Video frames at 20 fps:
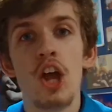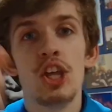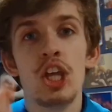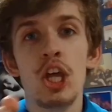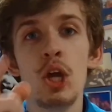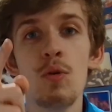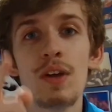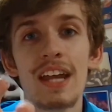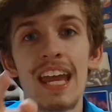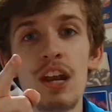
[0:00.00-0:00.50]

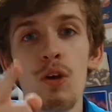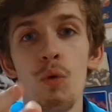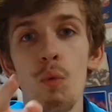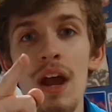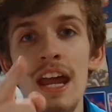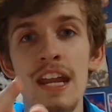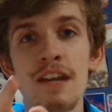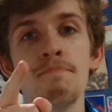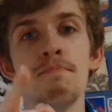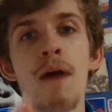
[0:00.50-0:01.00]
you can
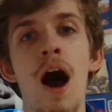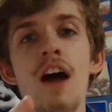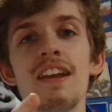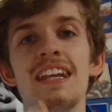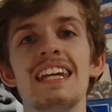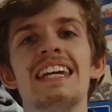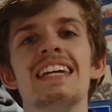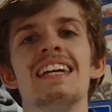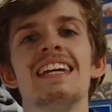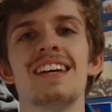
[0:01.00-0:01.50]
win
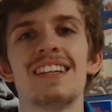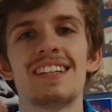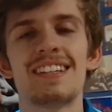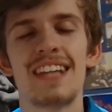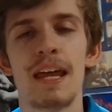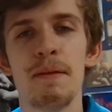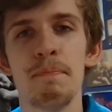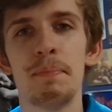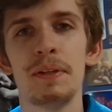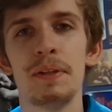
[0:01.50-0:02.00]
money
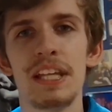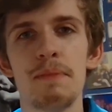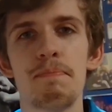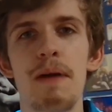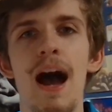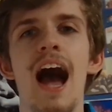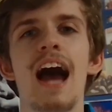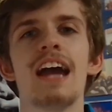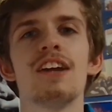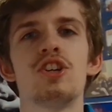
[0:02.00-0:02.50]
simply
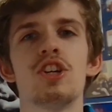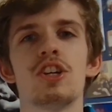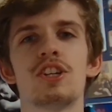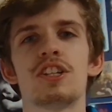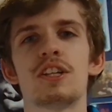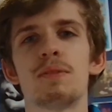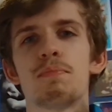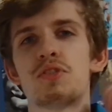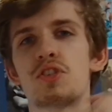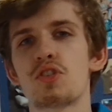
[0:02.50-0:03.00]
by
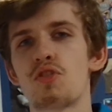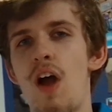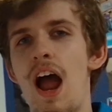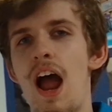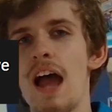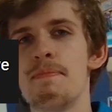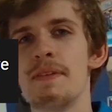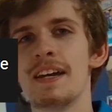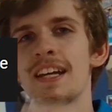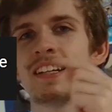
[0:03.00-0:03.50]
just
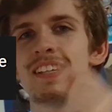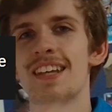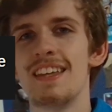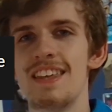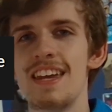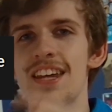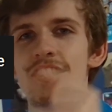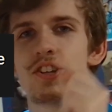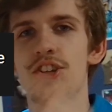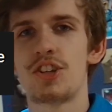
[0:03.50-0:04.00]
subscribing to this